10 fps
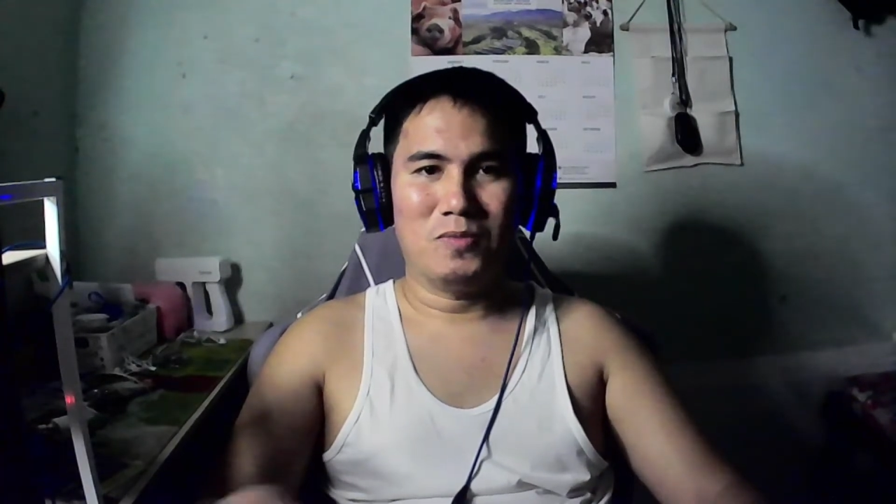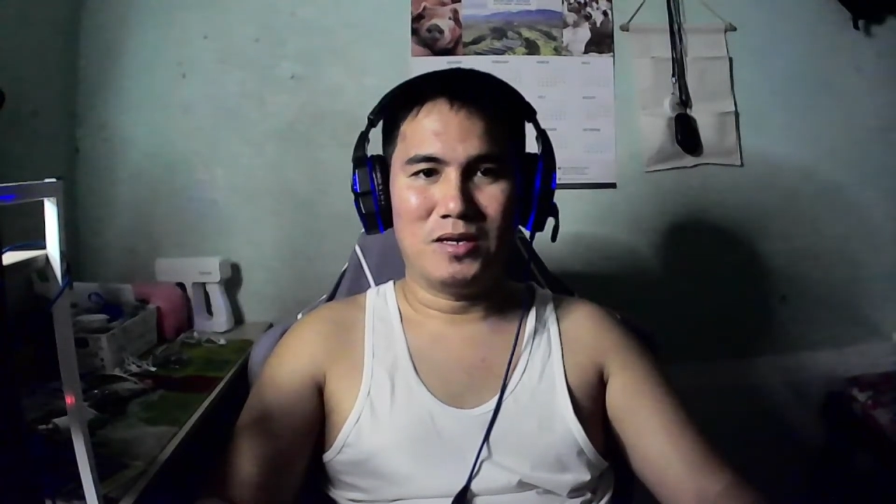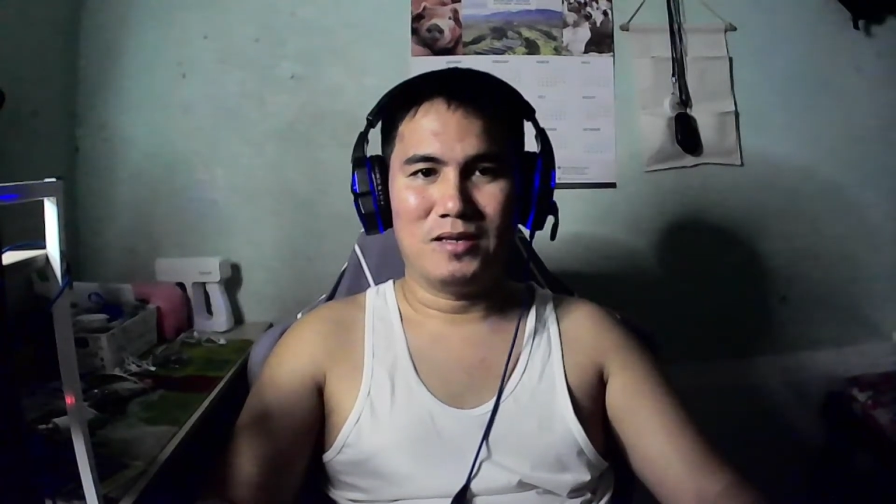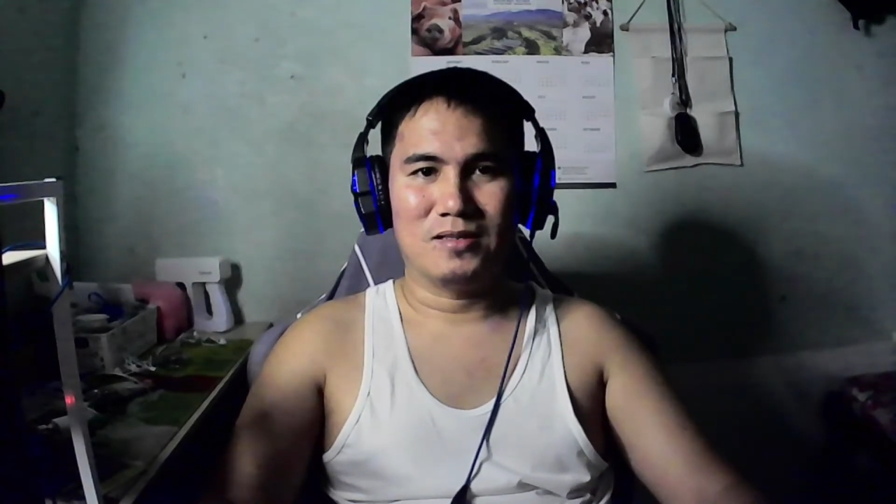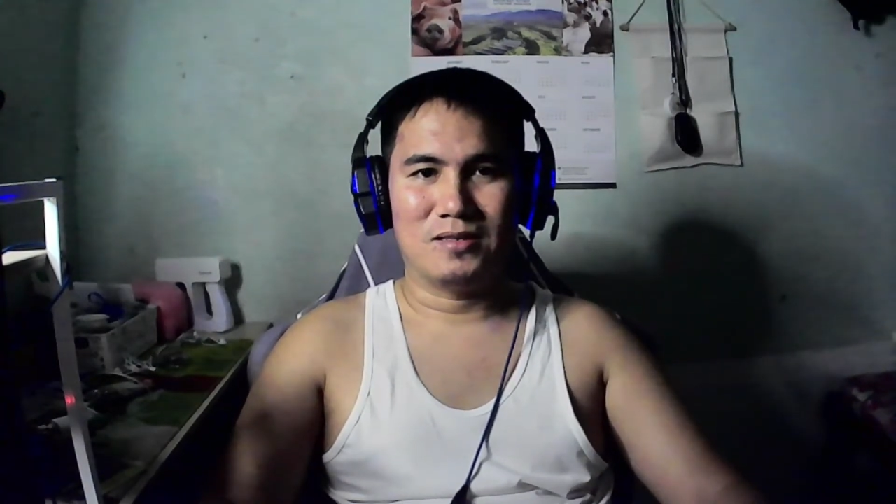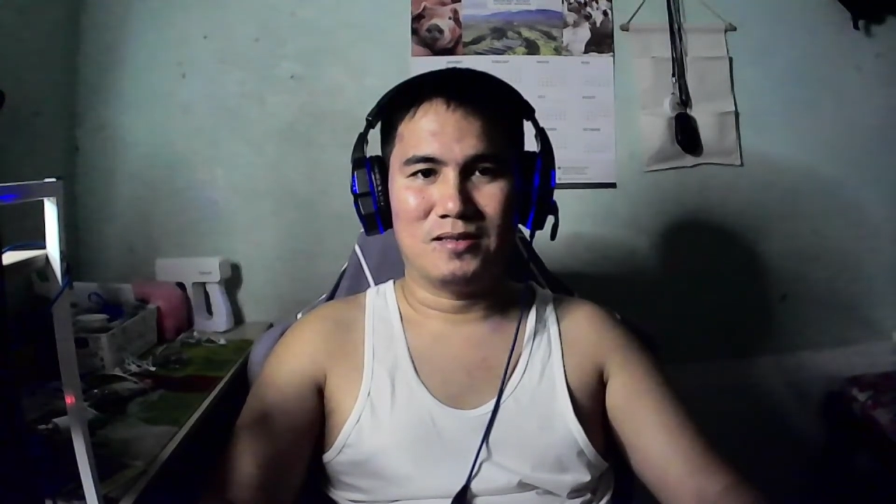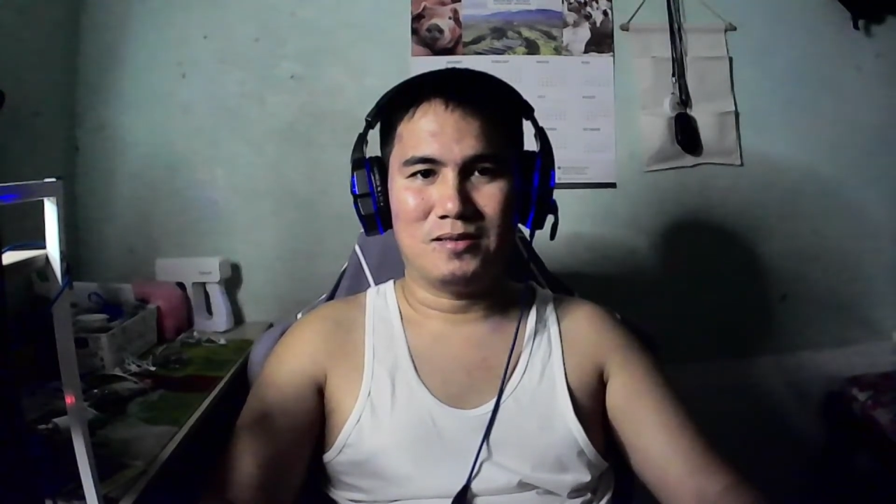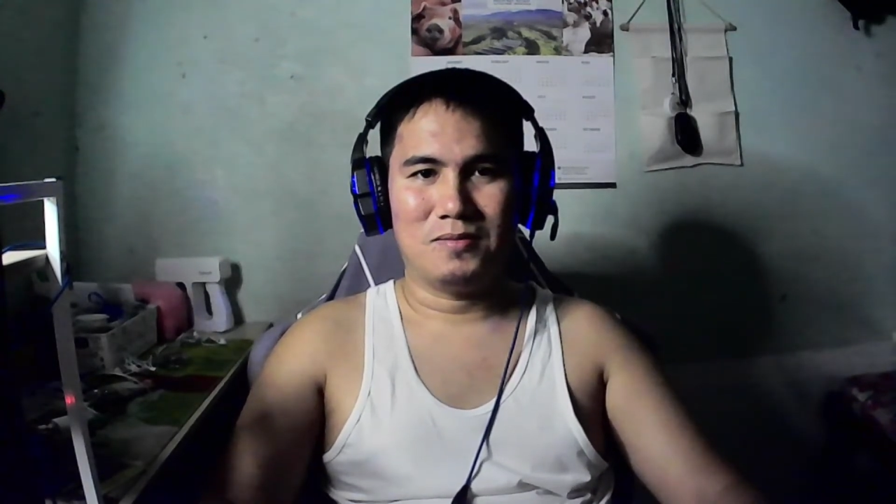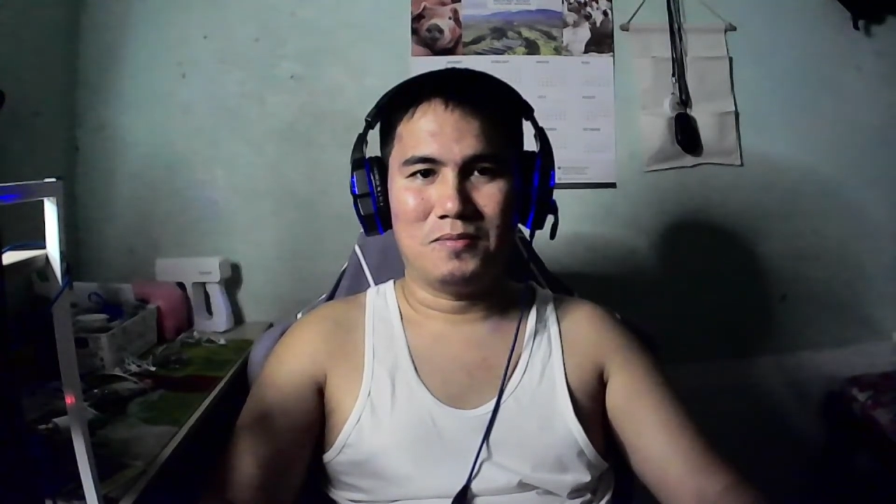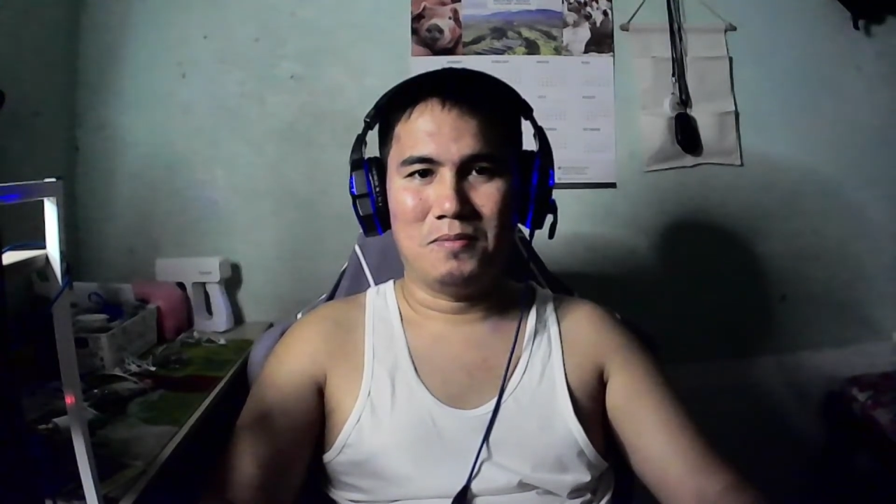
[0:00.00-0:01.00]
is
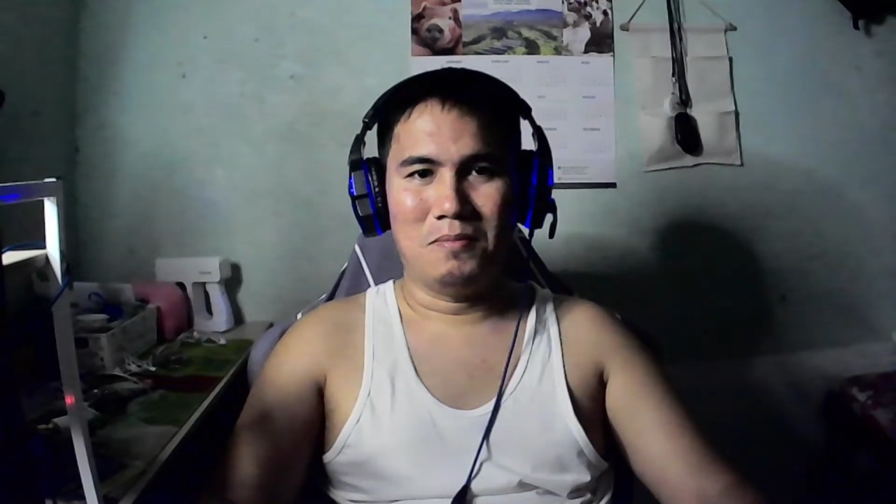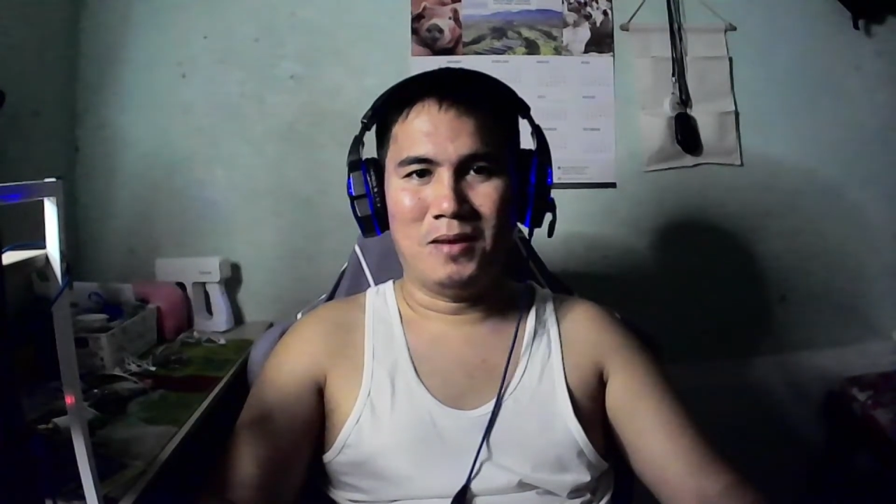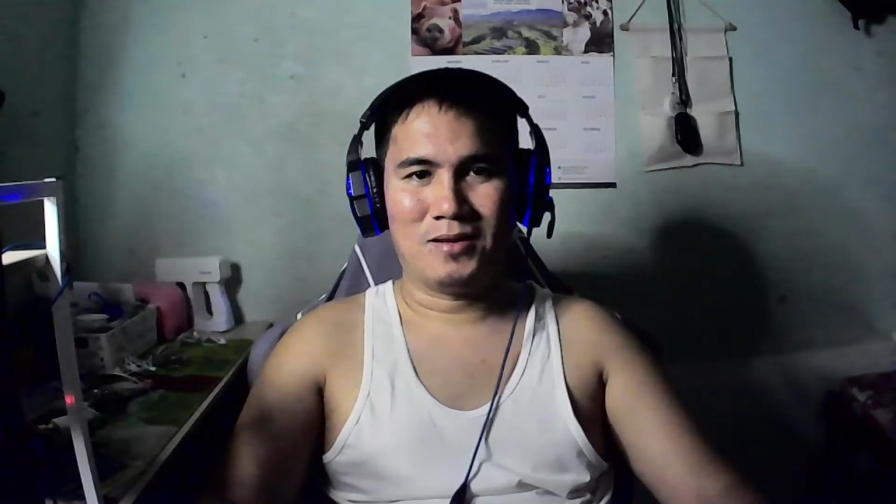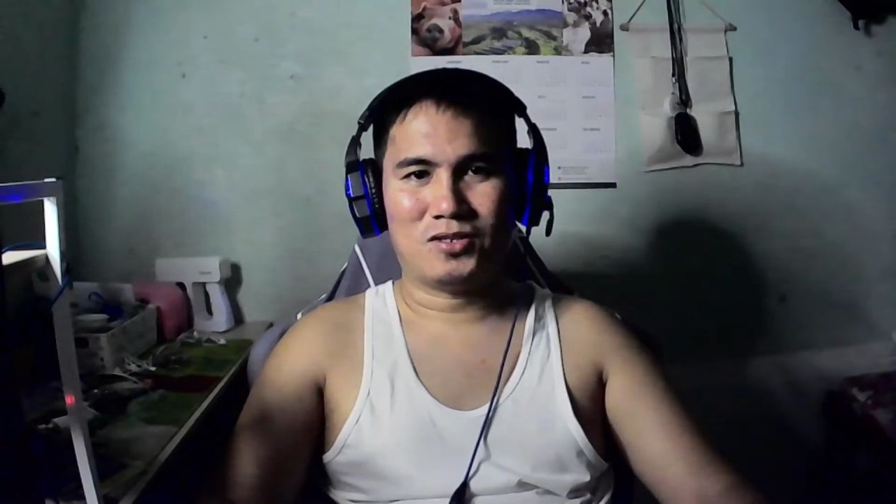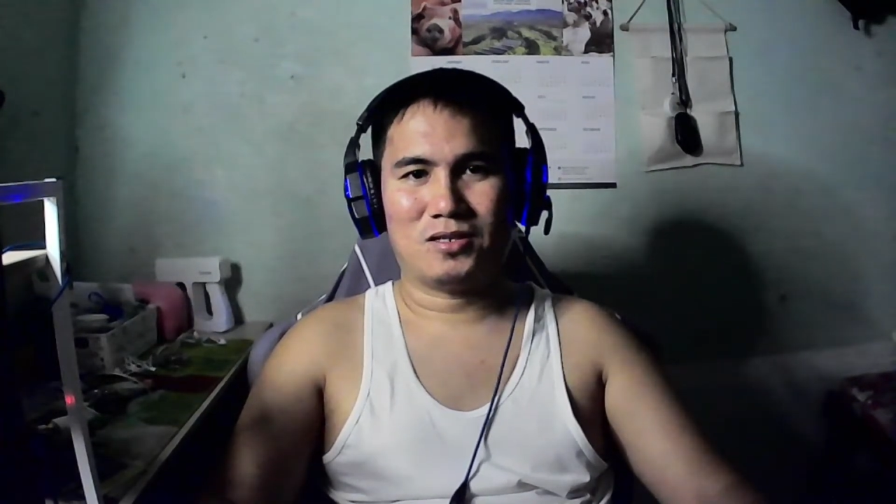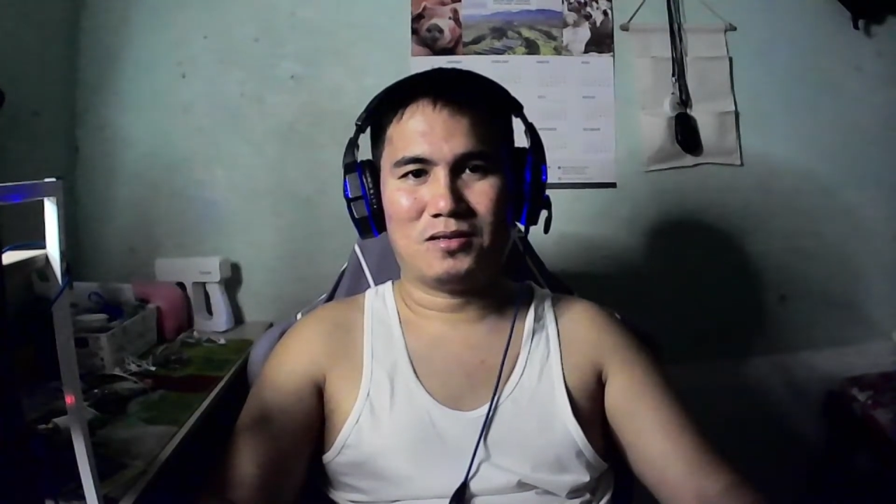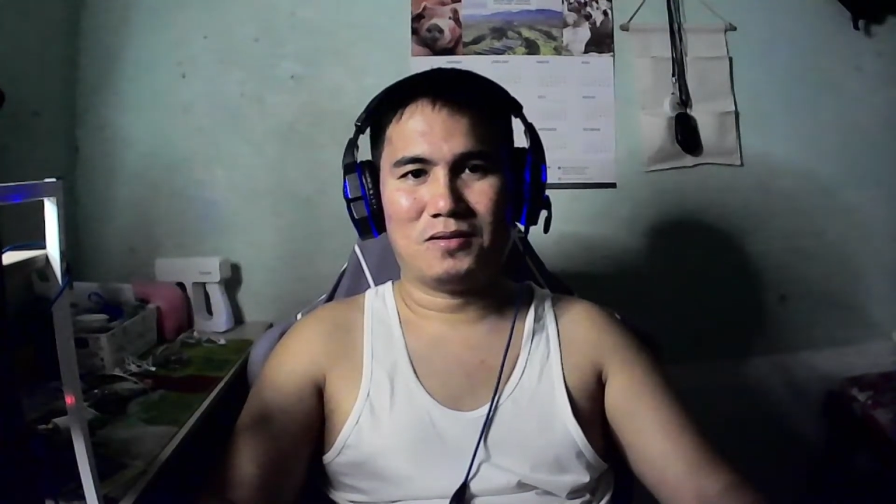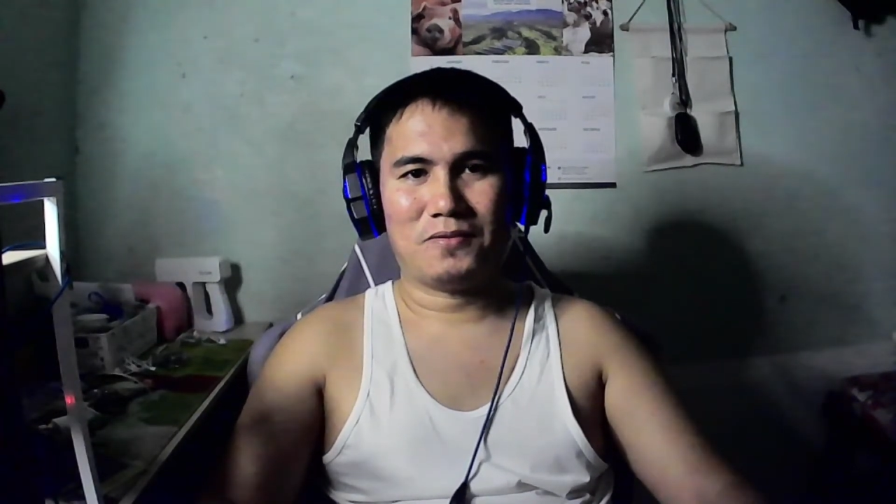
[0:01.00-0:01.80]
much